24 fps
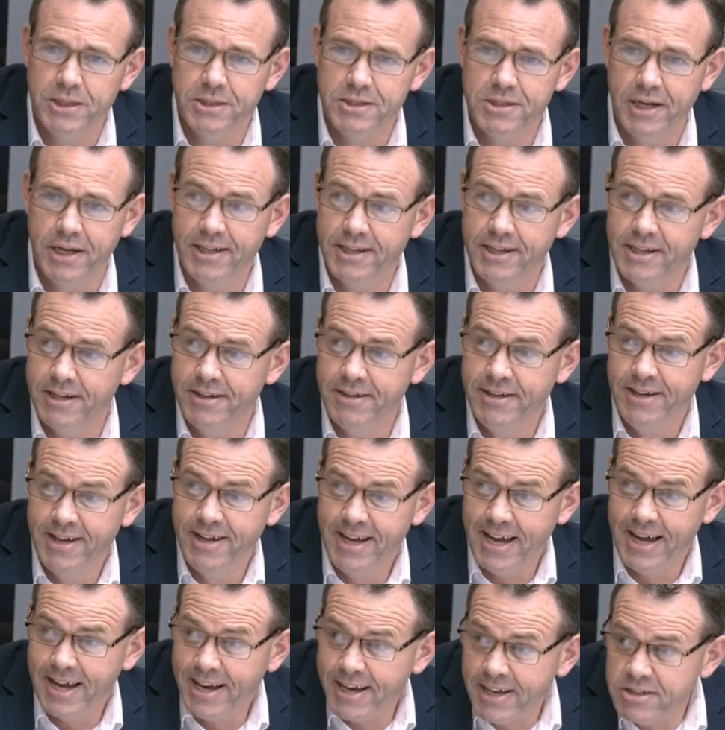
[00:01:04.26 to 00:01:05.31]
taken
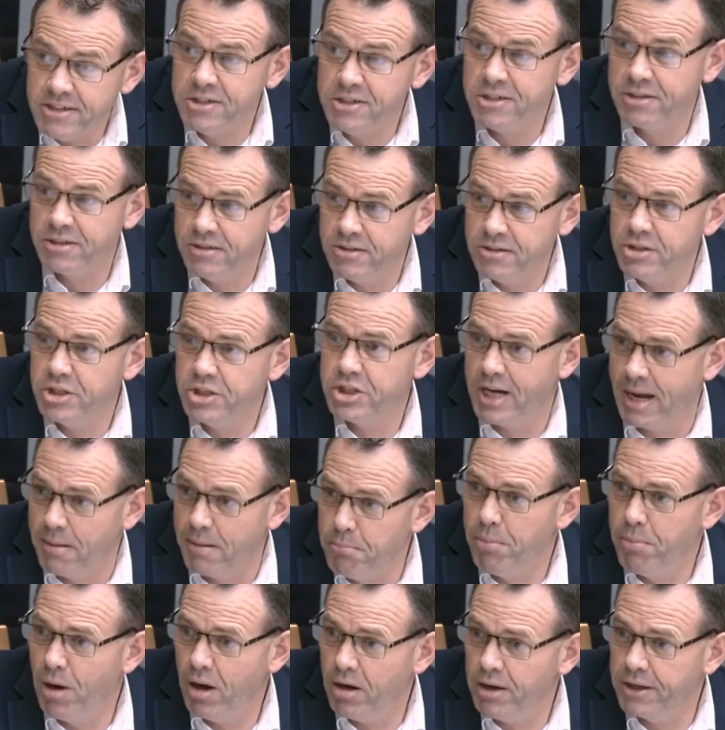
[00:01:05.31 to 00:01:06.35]
is
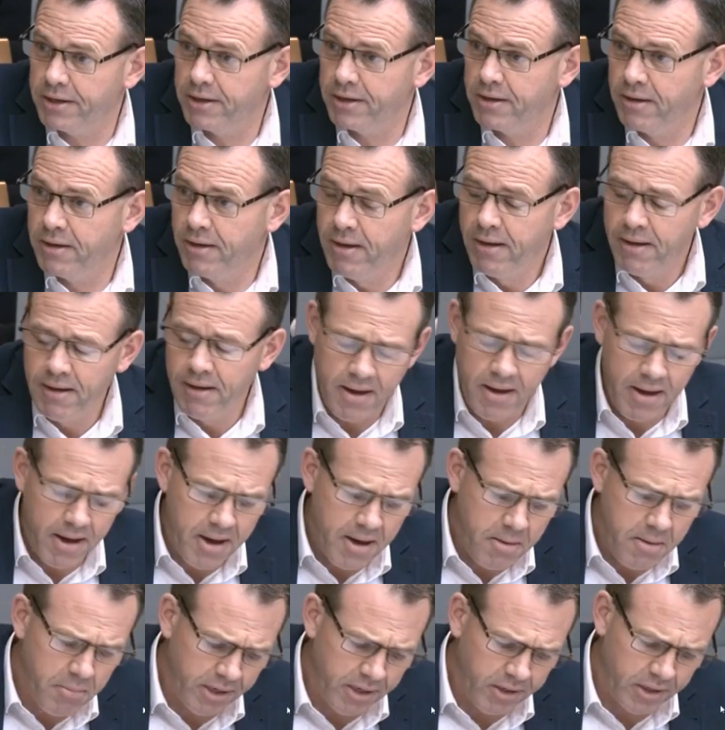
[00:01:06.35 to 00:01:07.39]
shambolic.
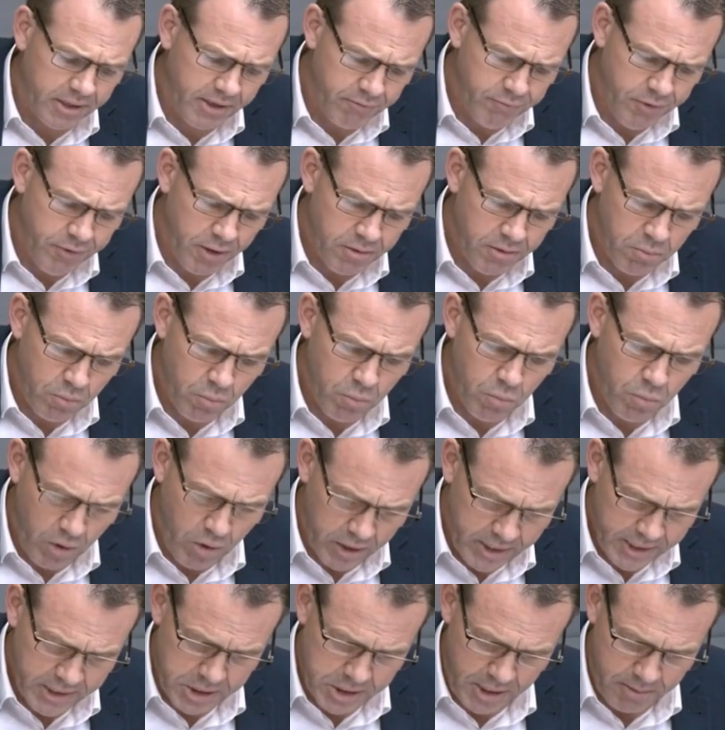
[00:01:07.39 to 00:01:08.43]
Um, and I'll give you one
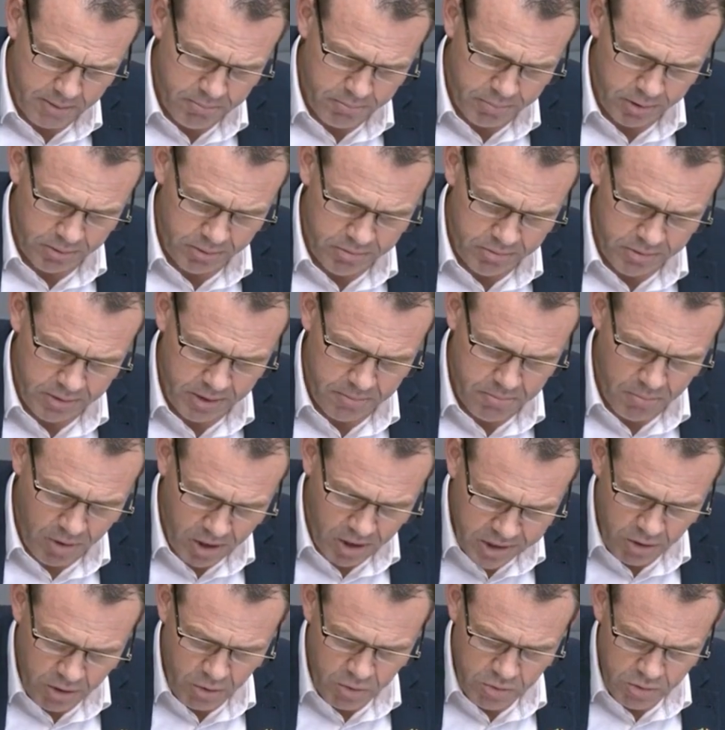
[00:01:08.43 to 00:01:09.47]
example in my
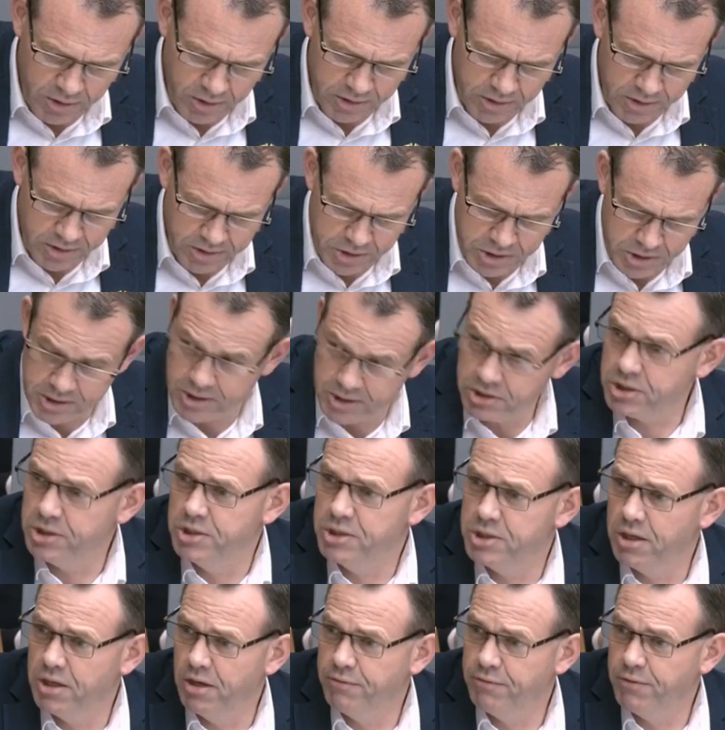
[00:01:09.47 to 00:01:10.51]
local
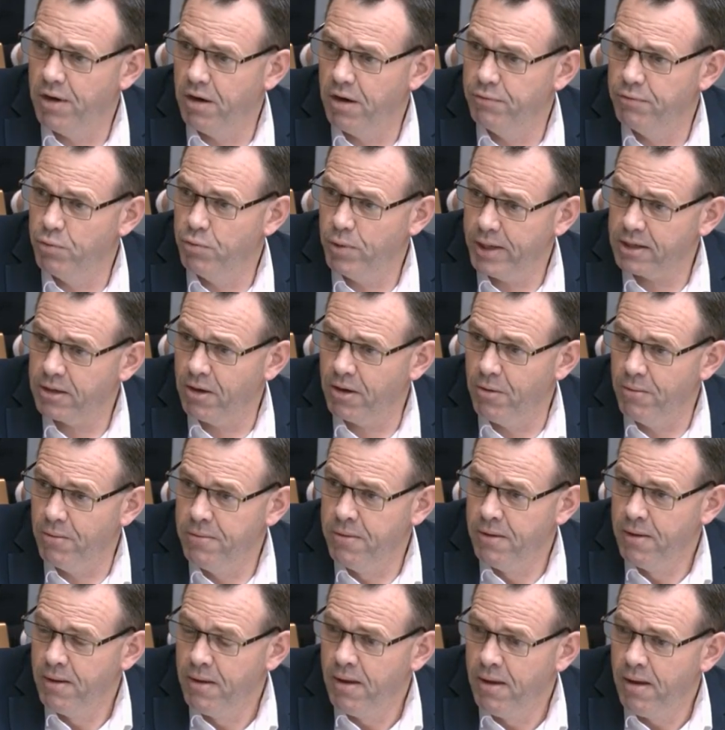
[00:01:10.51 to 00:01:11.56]
constituency of, of Wicklow,
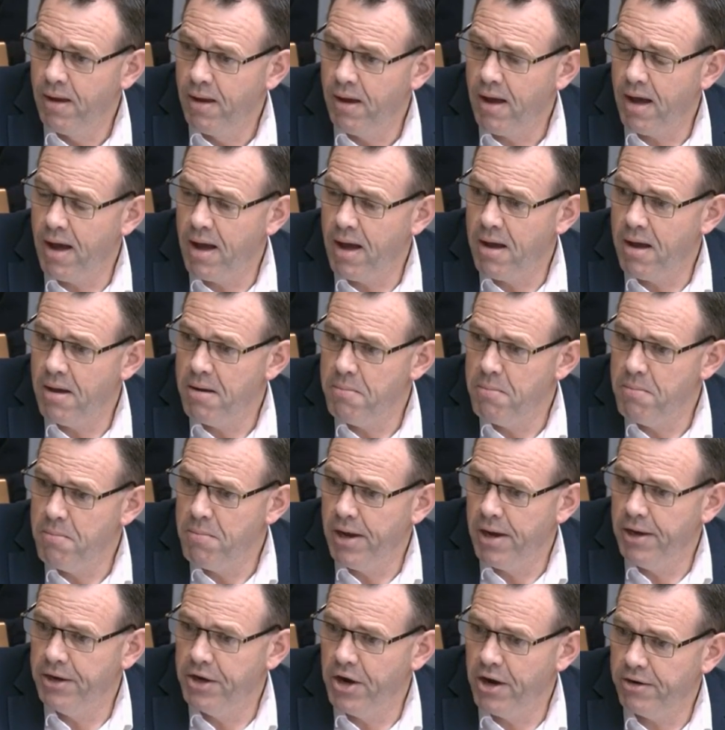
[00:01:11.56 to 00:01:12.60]
um,
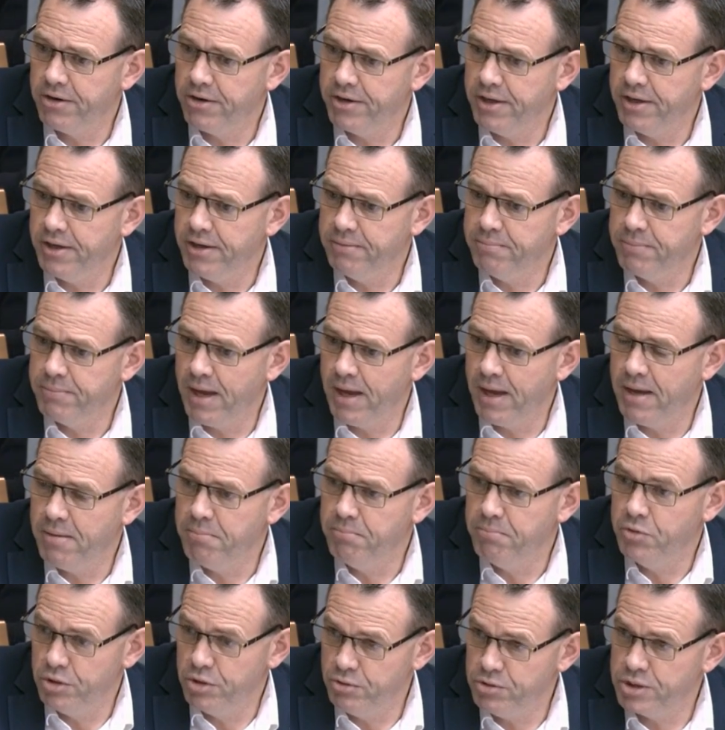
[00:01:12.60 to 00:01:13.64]
an area, um,
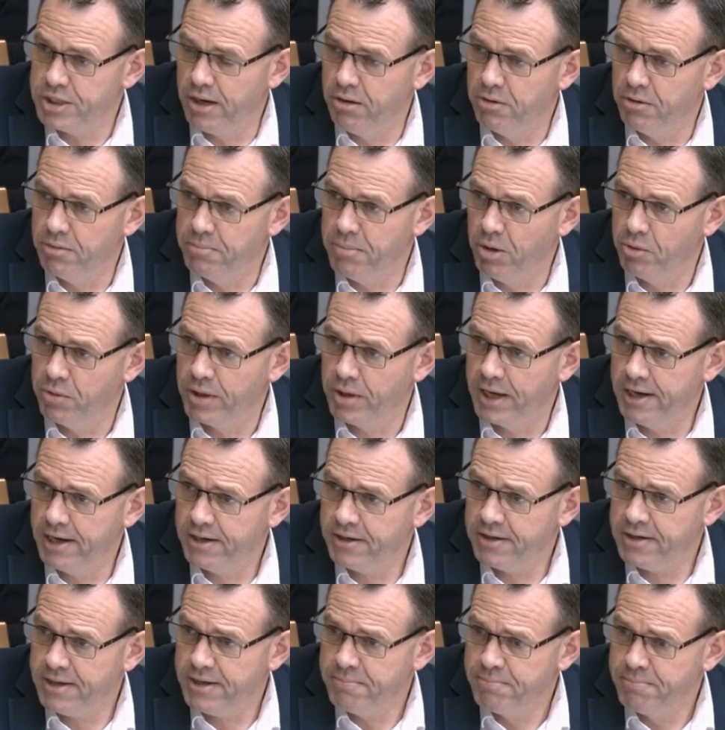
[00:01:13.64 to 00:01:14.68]
Newtown, Mount
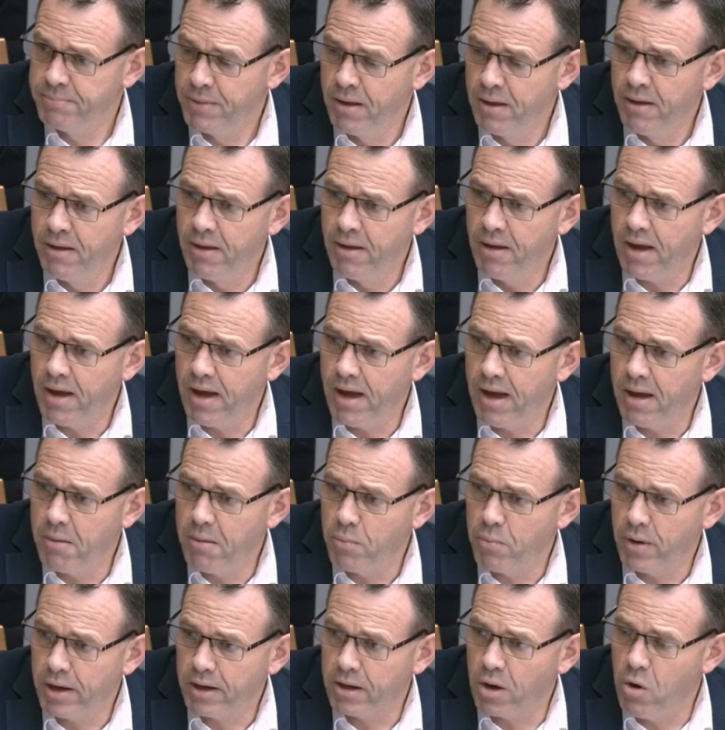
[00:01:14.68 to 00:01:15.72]
Kennedy. Um,
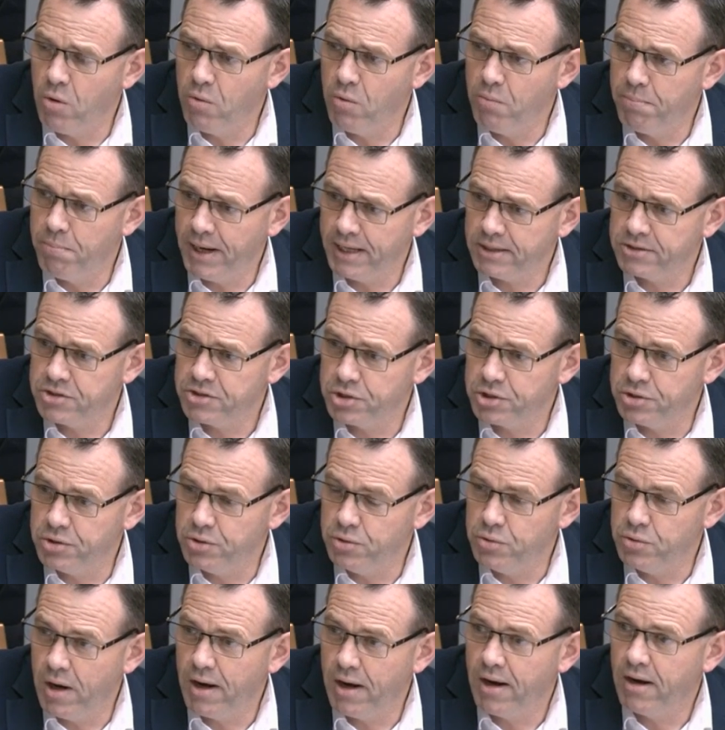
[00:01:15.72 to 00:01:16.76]
we're going back
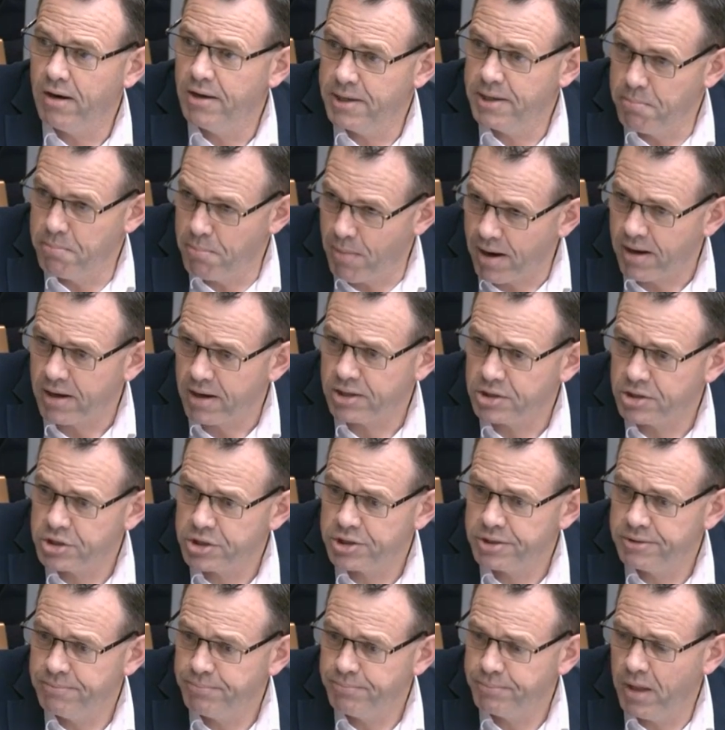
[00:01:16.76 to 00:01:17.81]
to early
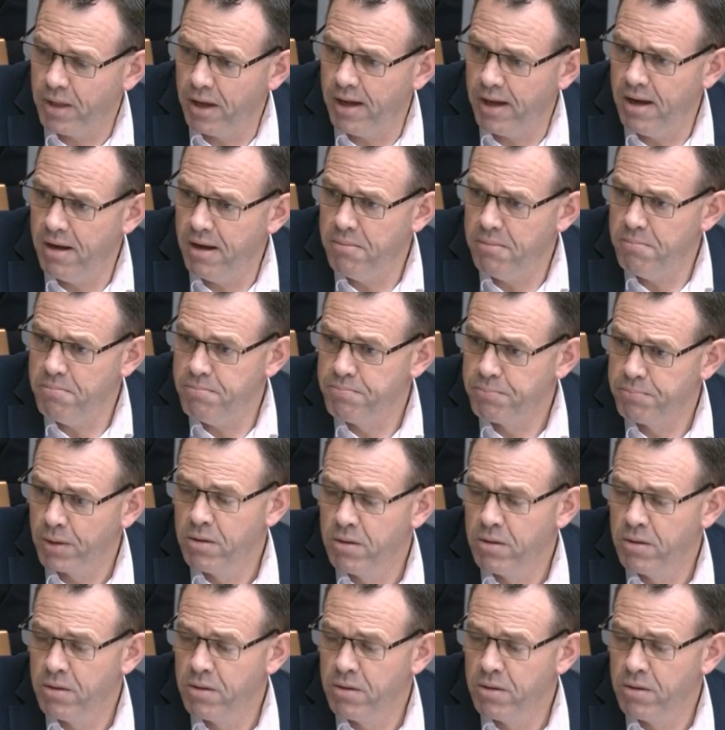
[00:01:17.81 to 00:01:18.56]
March. Um,